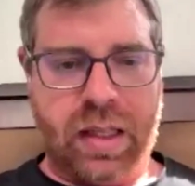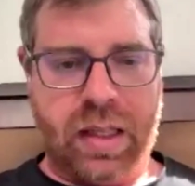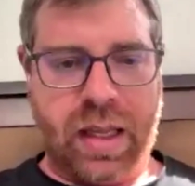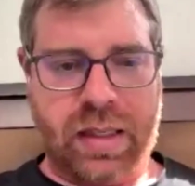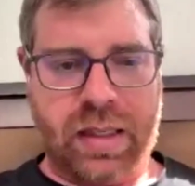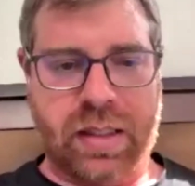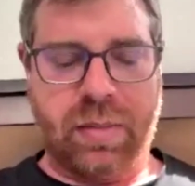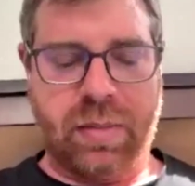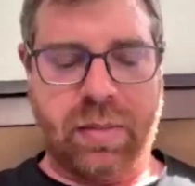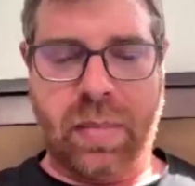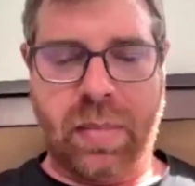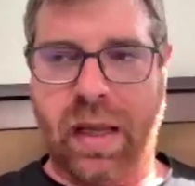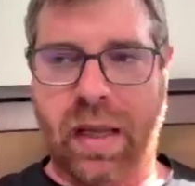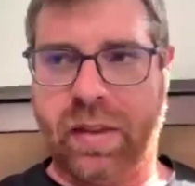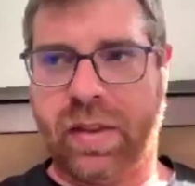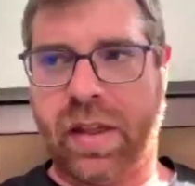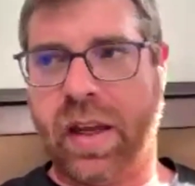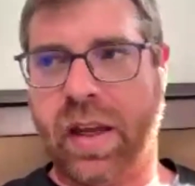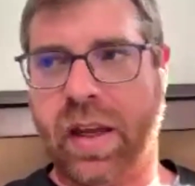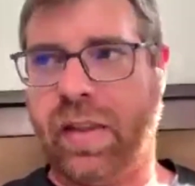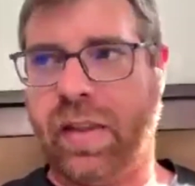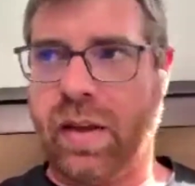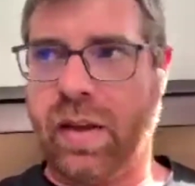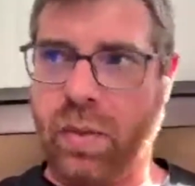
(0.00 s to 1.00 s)
That's the main
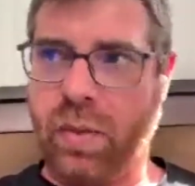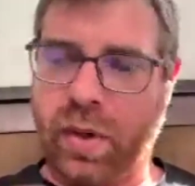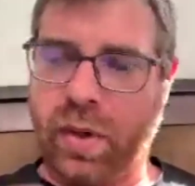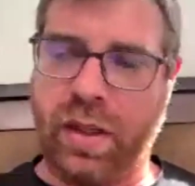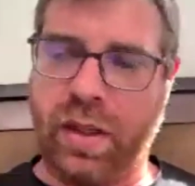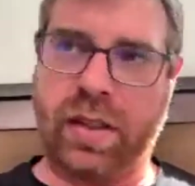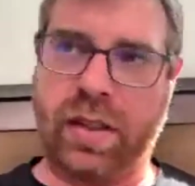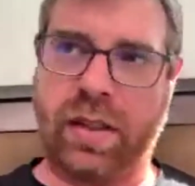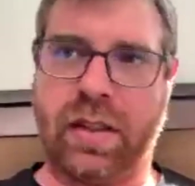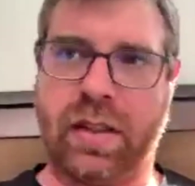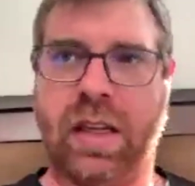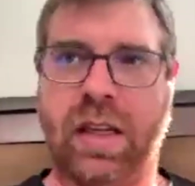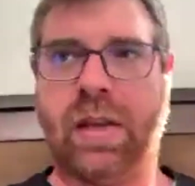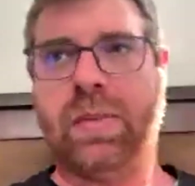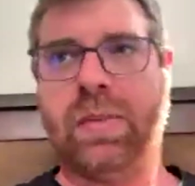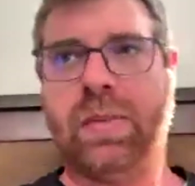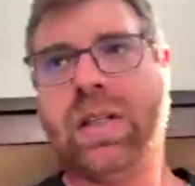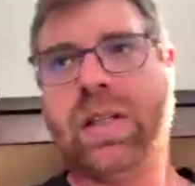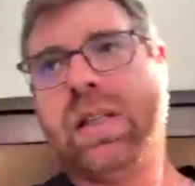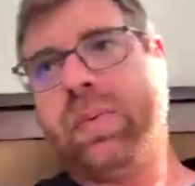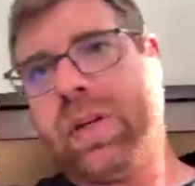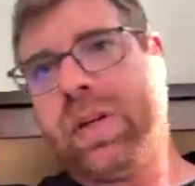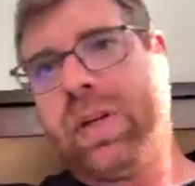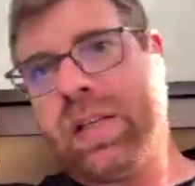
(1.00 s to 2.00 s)
thing, and then we'll get the teams, and
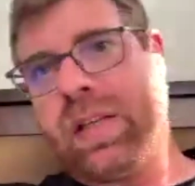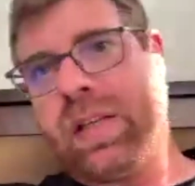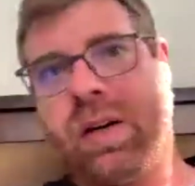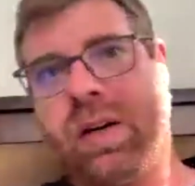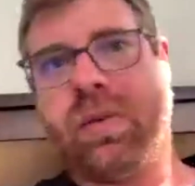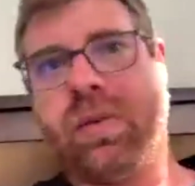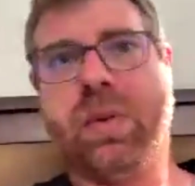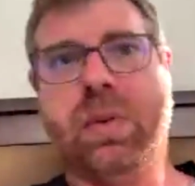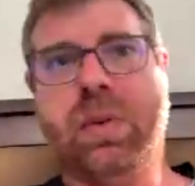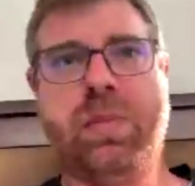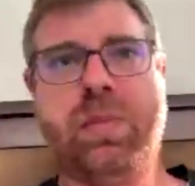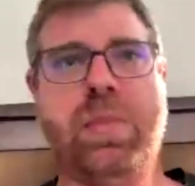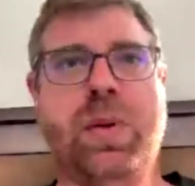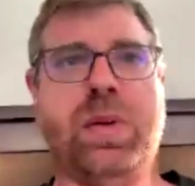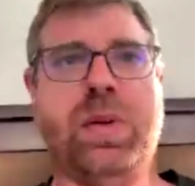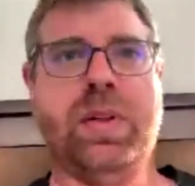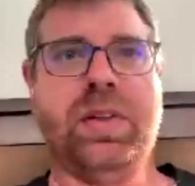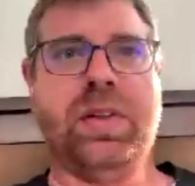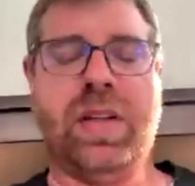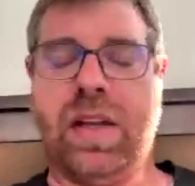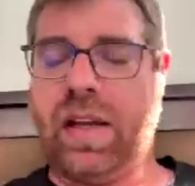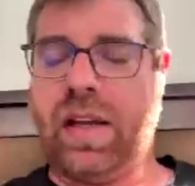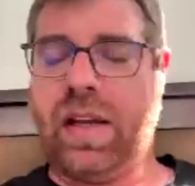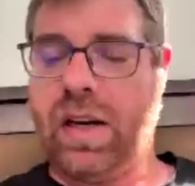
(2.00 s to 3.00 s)
then we can start with
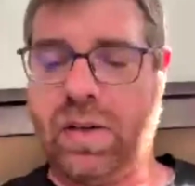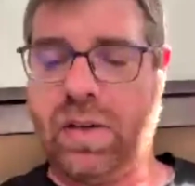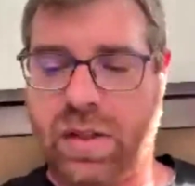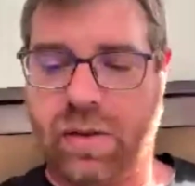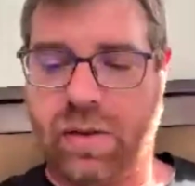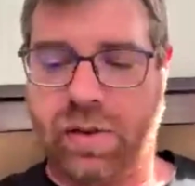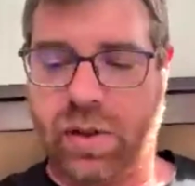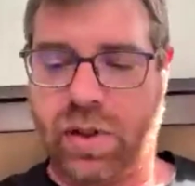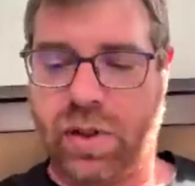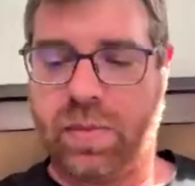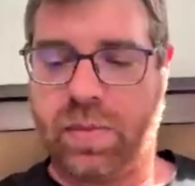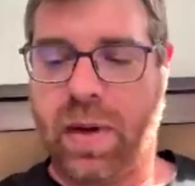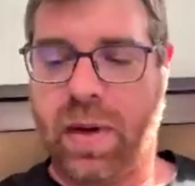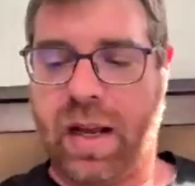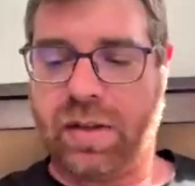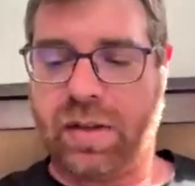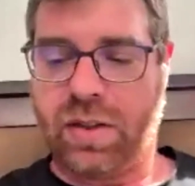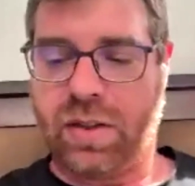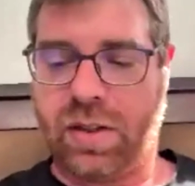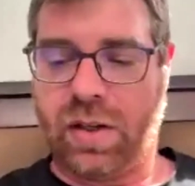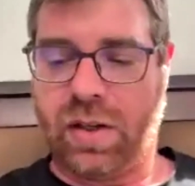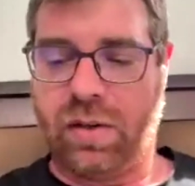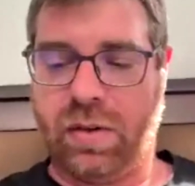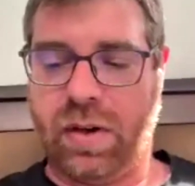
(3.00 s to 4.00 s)
saying, "Here's the first
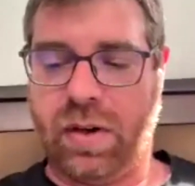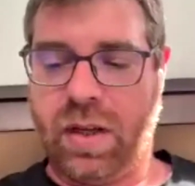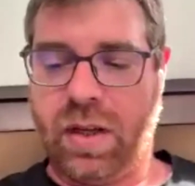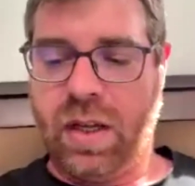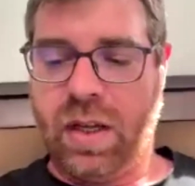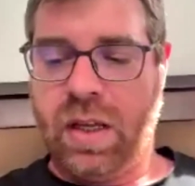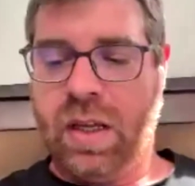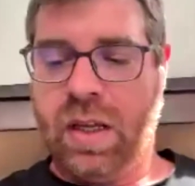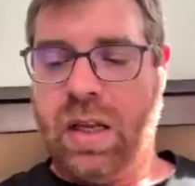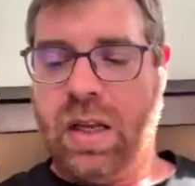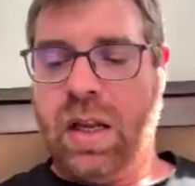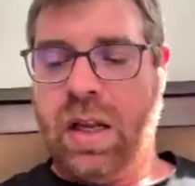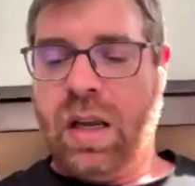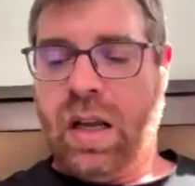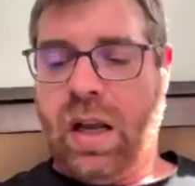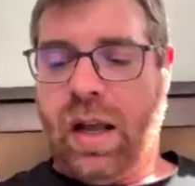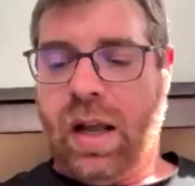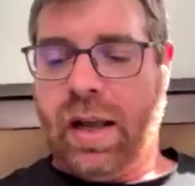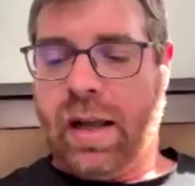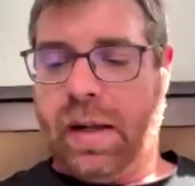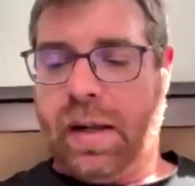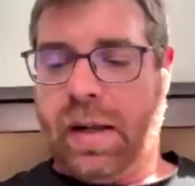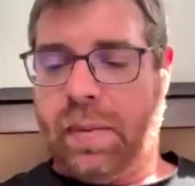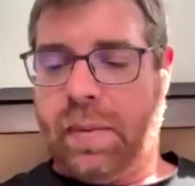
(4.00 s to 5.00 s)
milestone."
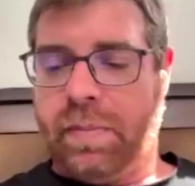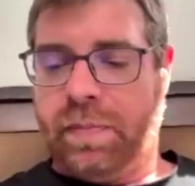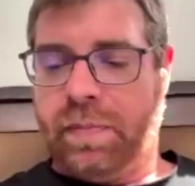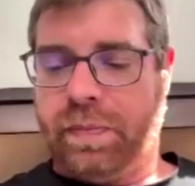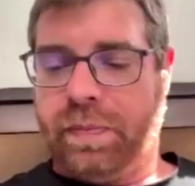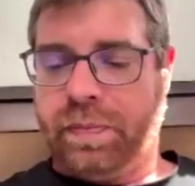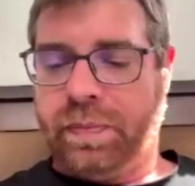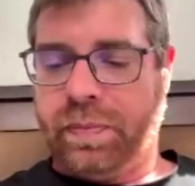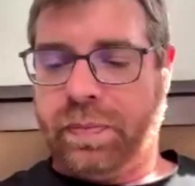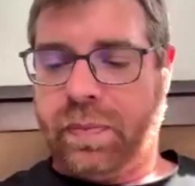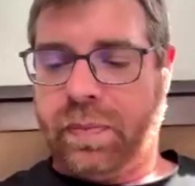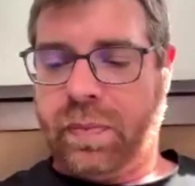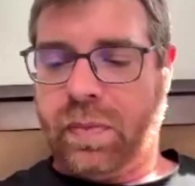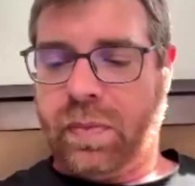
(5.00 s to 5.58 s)
Um,